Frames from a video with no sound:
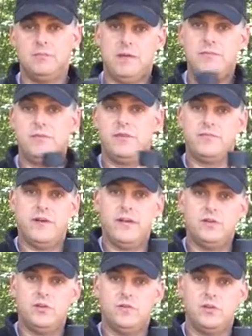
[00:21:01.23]
Maybe you can find
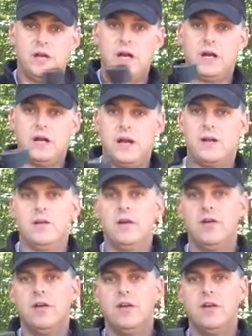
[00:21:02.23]
2 for $1, I don't know.